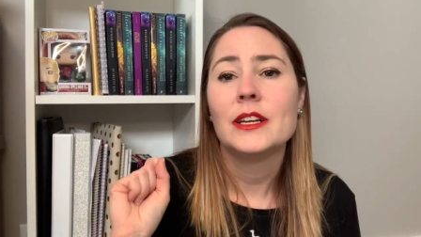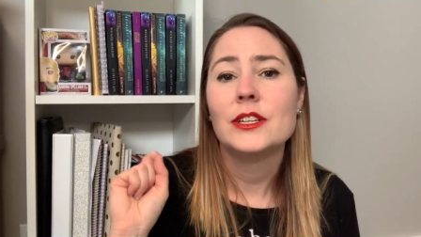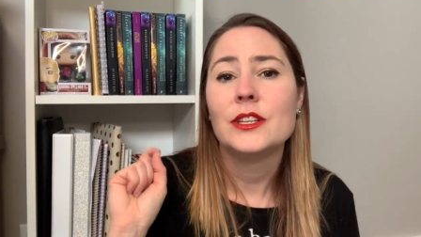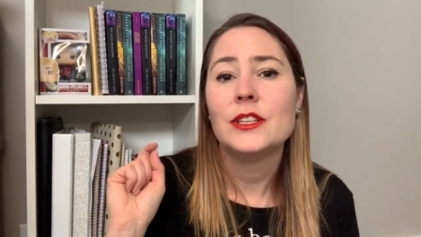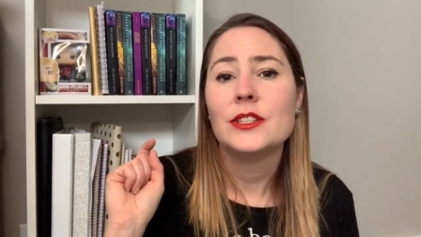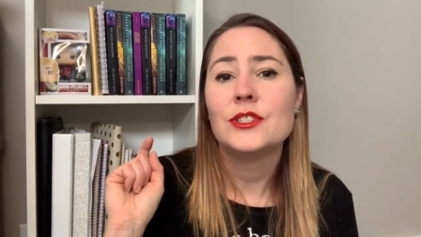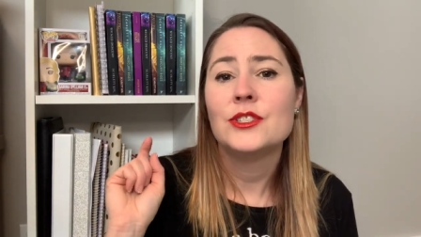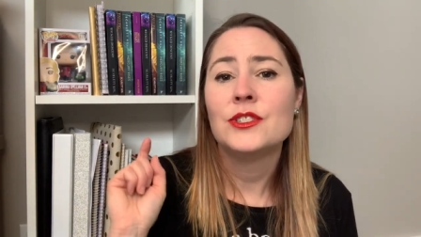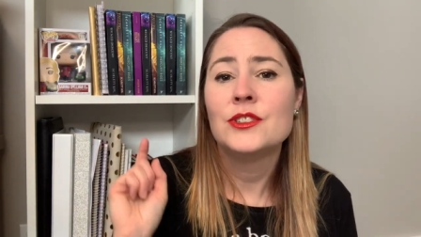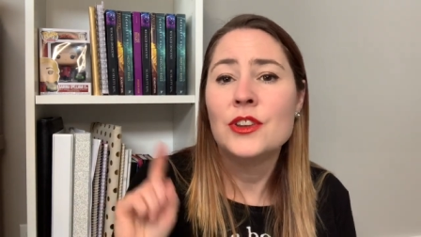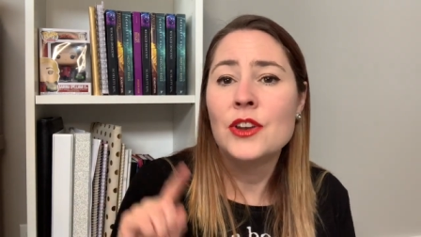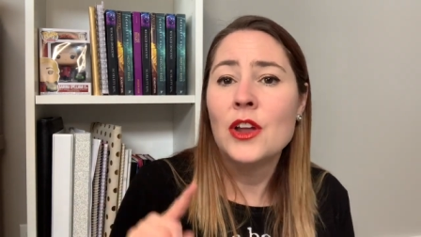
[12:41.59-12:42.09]

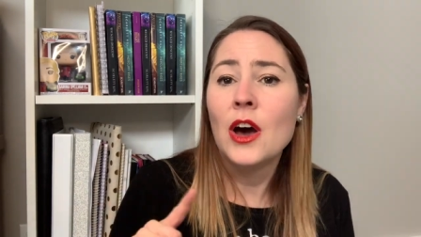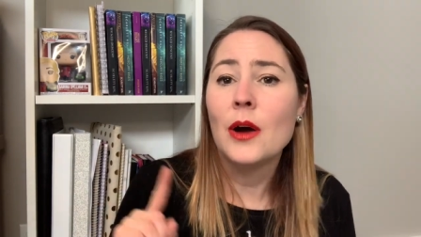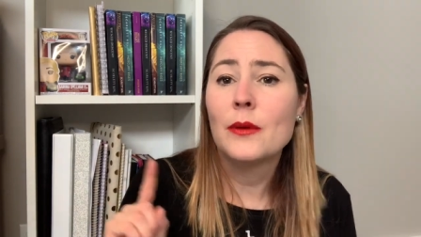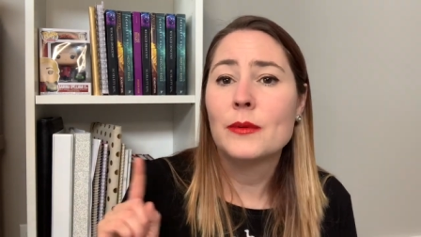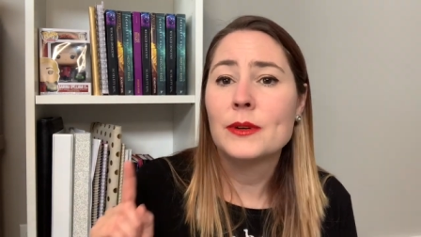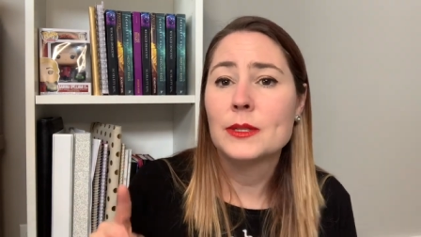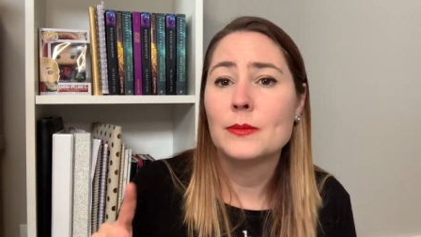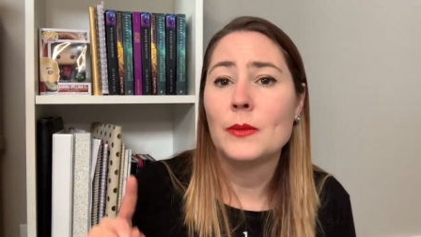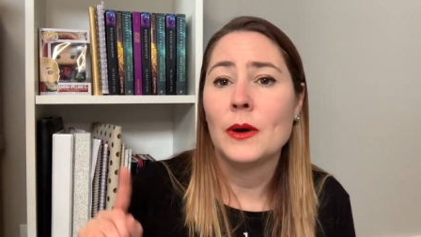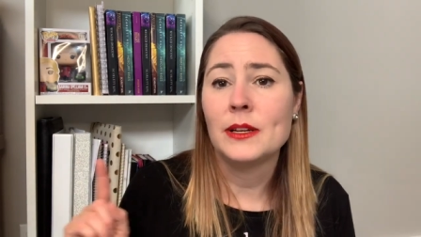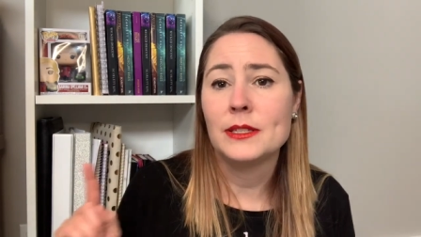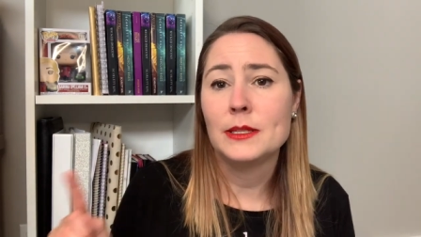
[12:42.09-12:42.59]
is to not
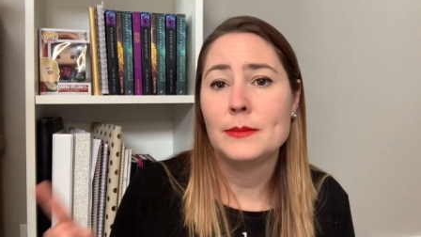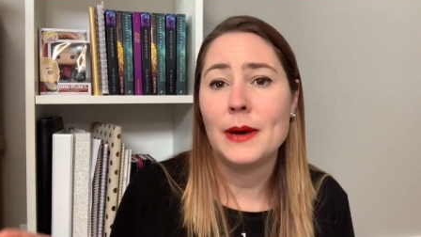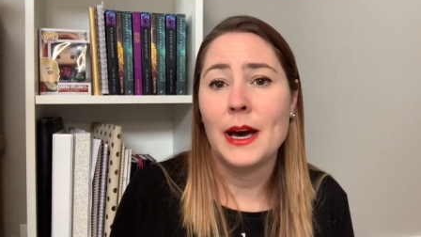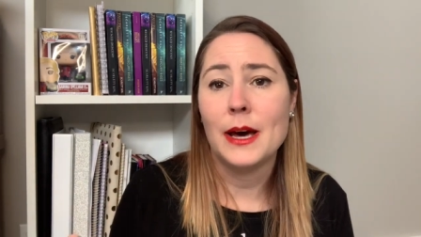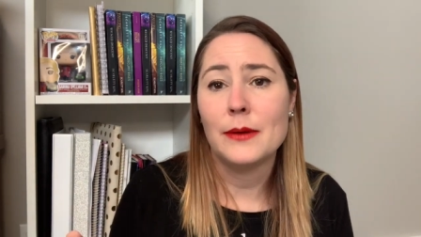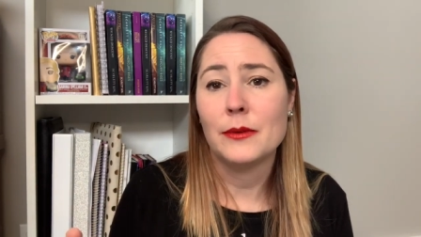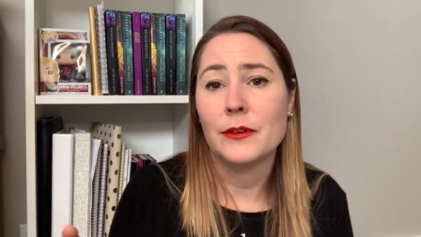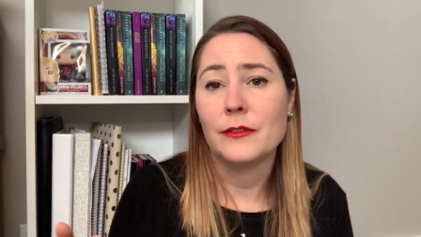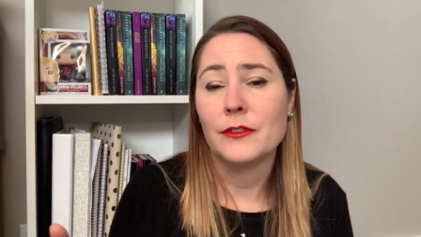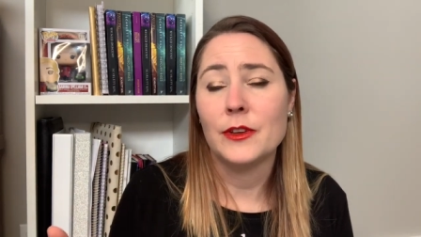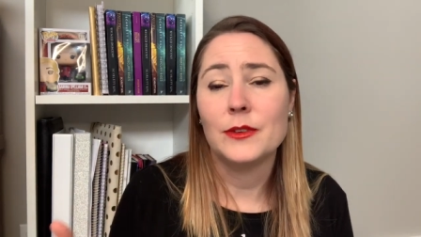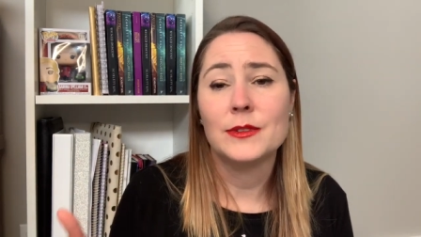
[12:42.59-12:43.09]
respond to bad
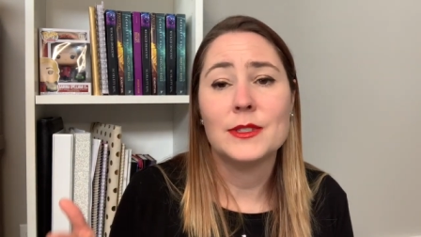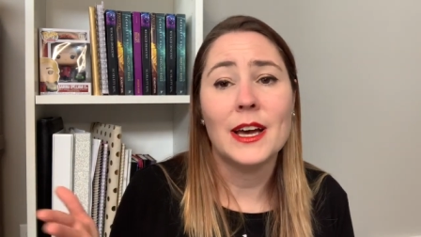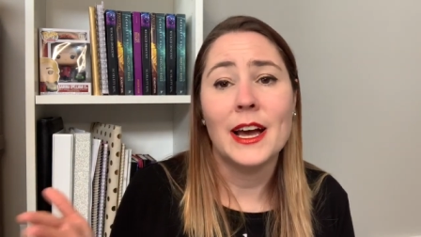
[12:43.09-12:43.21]
reviews.